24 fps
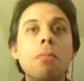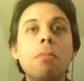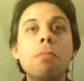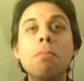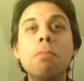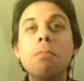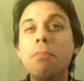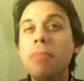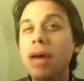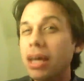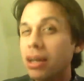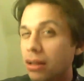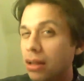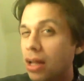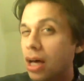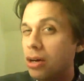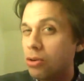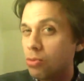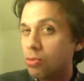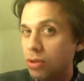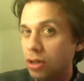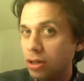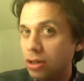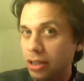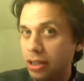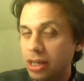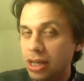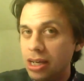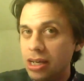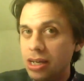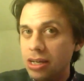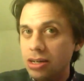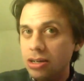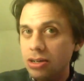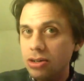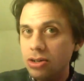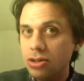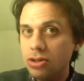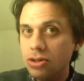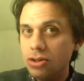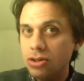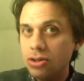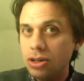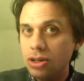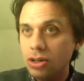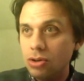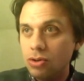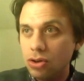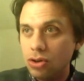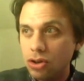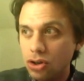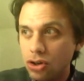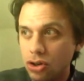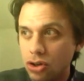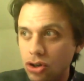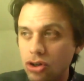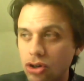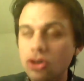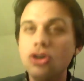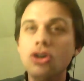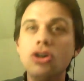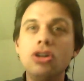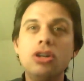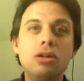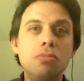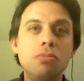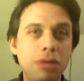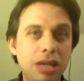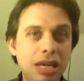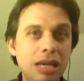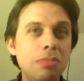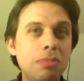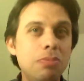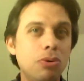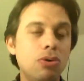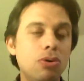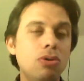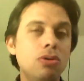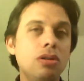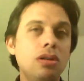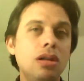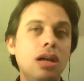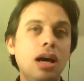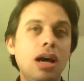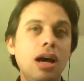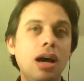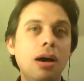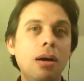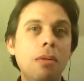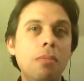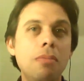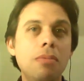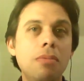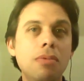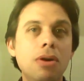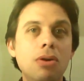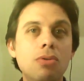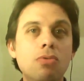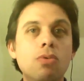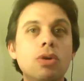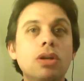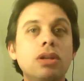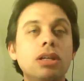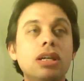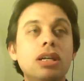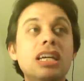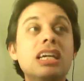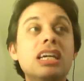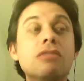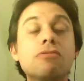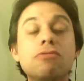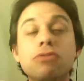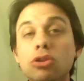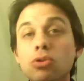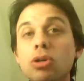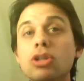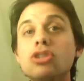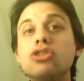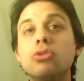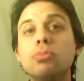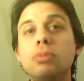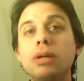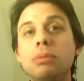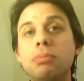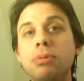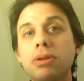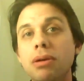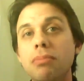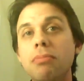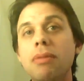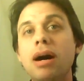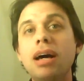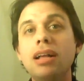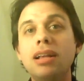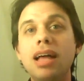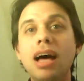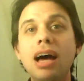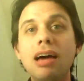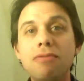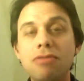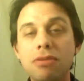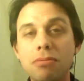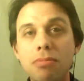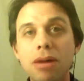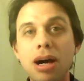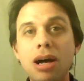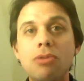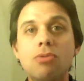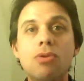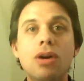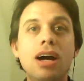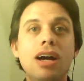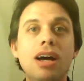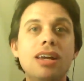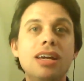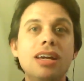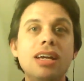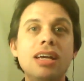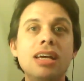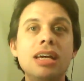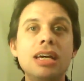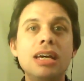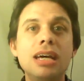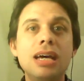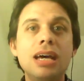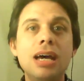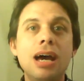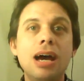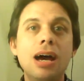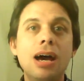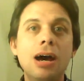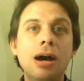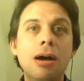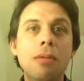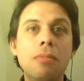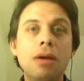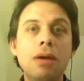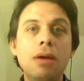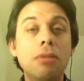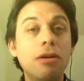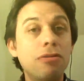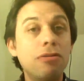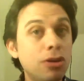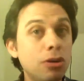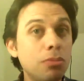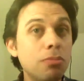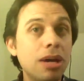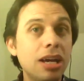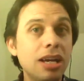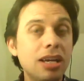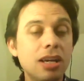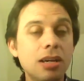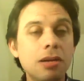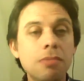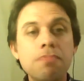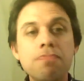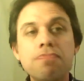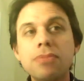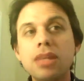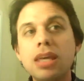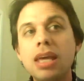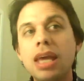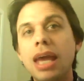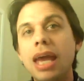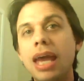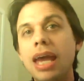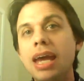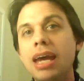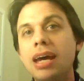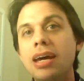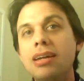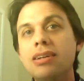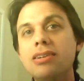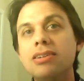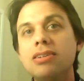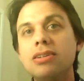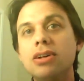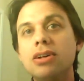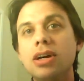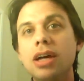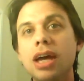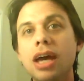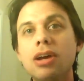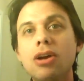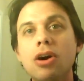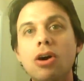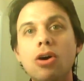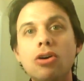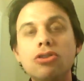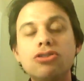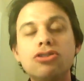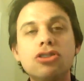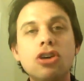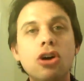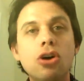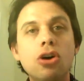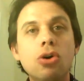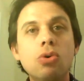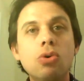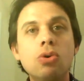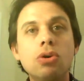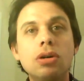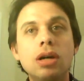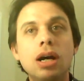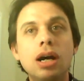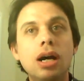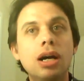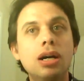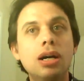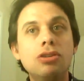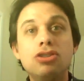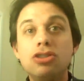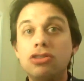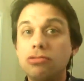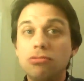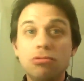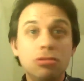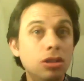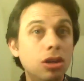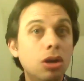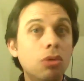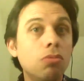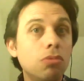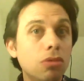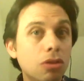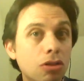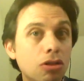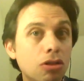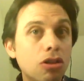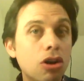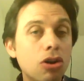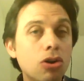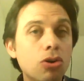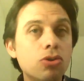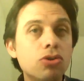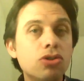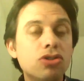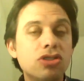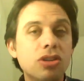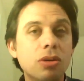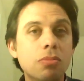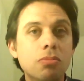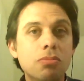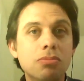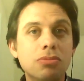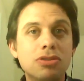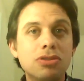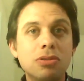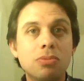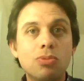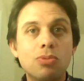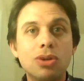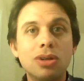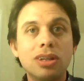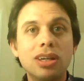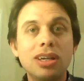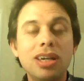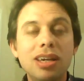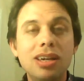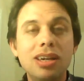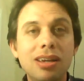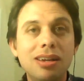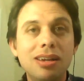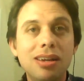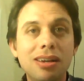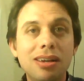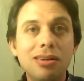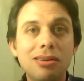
met a lot of really good people, um, really influential people in my life and my writing um, and my filmmaking, and and also uh, just you know learned some some really